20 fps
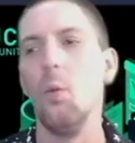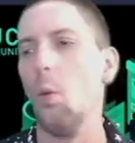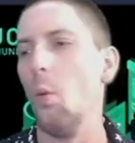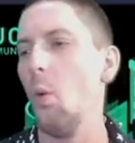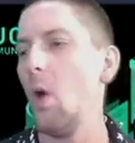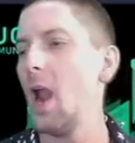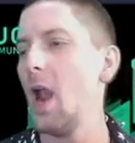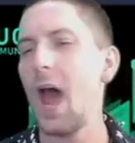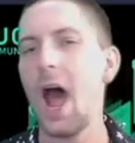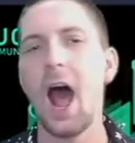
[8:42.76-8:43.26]

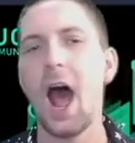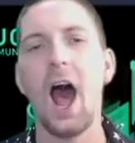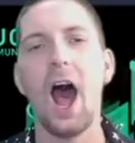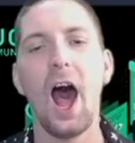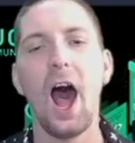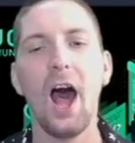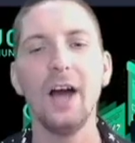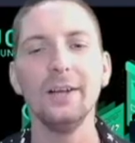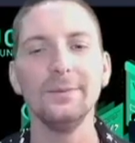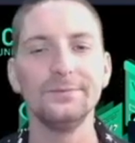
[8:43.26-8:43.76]

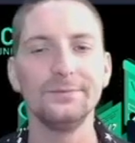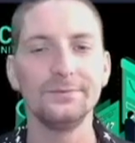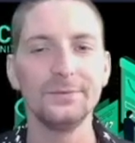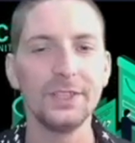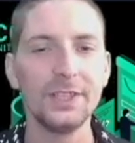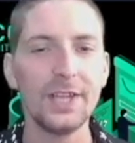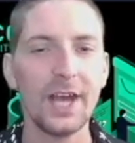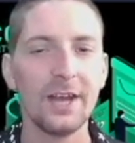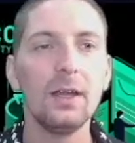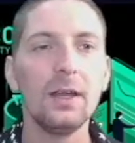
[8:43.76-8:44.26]
Voila!
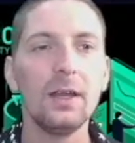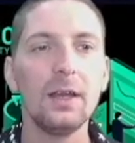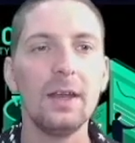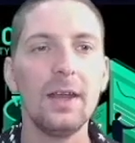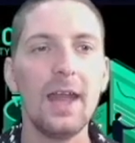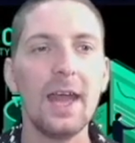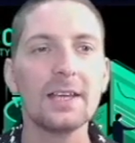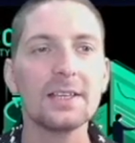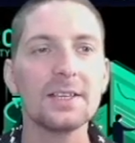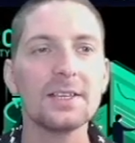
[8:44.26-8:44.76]
Done.
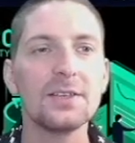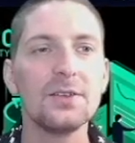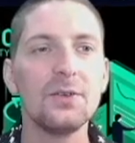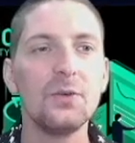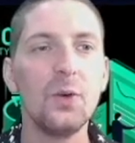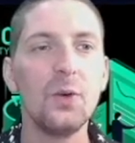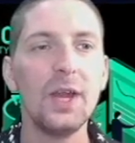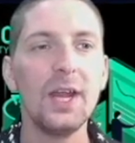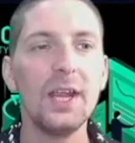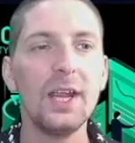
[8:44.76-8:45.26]
Next,
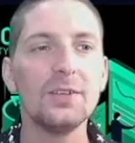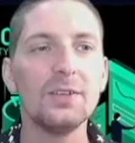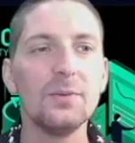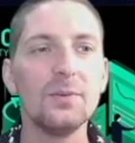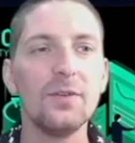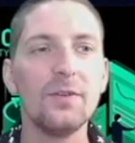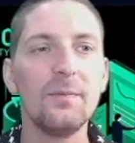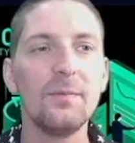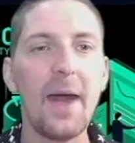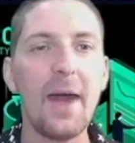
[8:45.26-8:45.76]
we need to
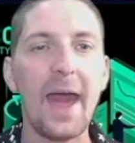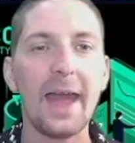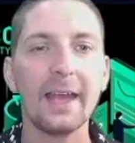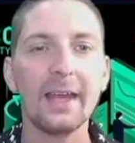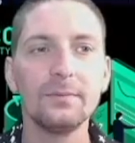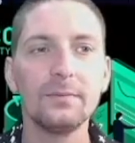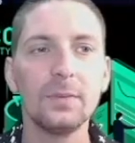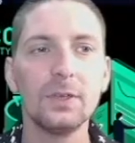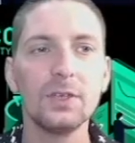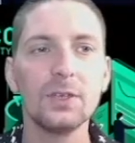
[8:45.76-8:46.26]
move back.